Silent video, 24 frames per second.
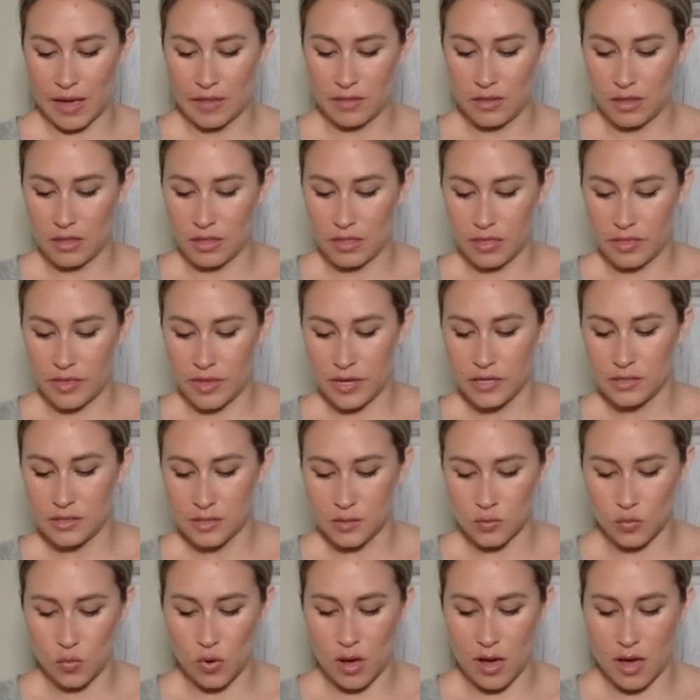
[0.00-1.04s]
And then
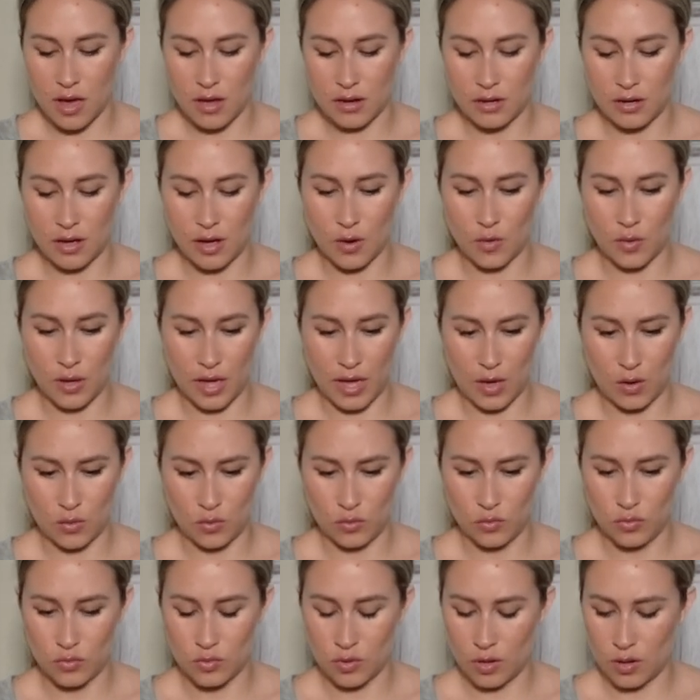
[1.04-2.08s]
this one, okay,
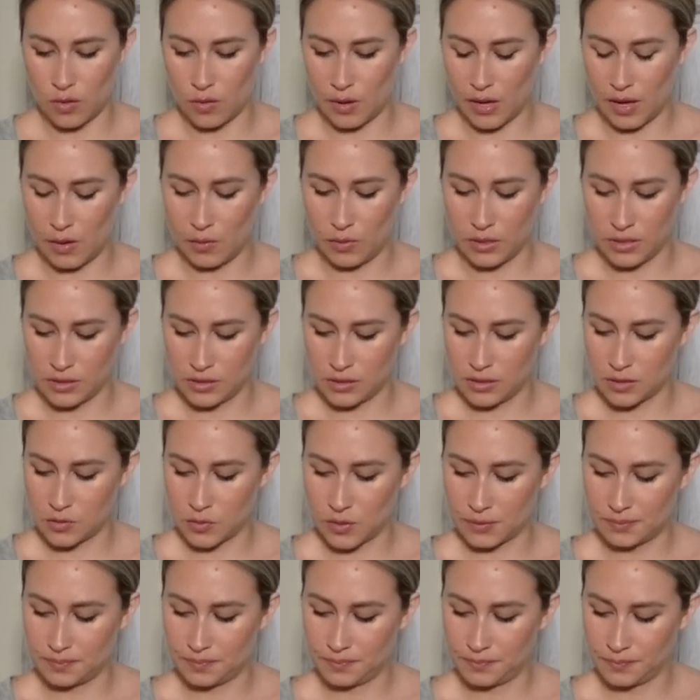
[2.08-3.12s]
ooh, okay, what is this
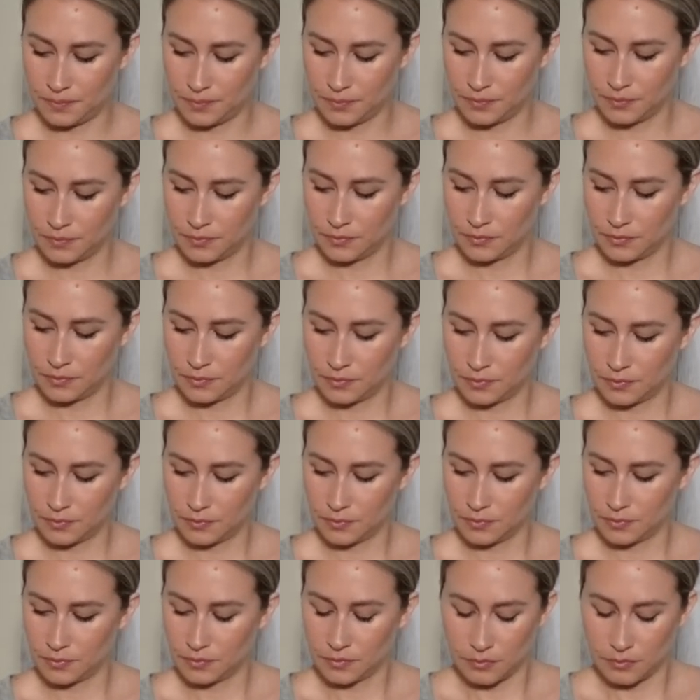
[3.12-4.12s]
one?